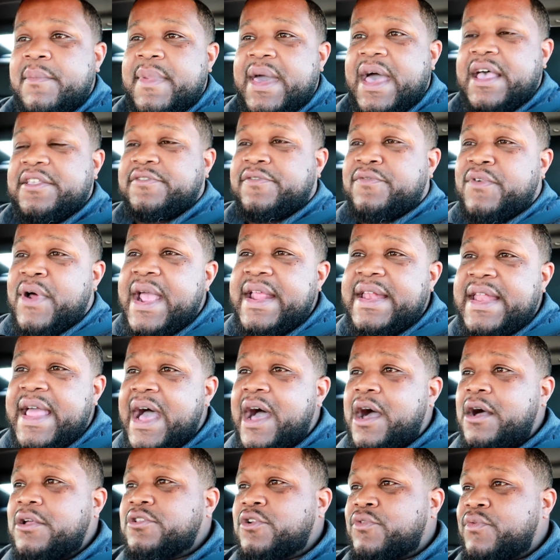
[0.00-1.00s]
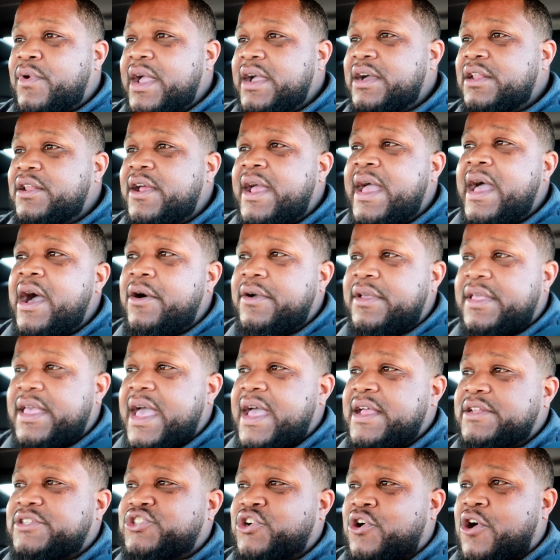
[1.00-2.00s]
But as of right now, the regular
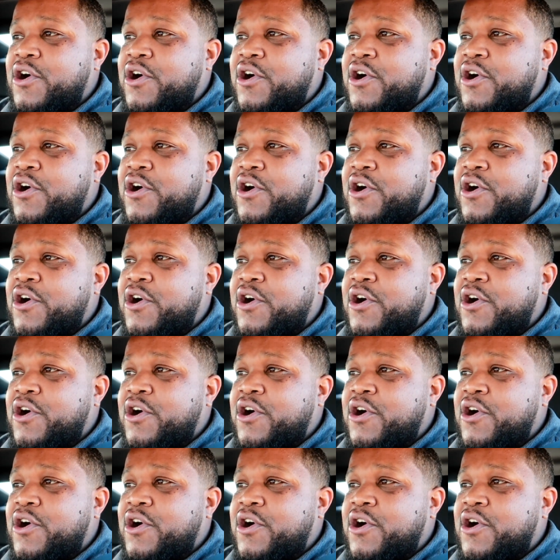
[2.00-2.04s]
Hellcat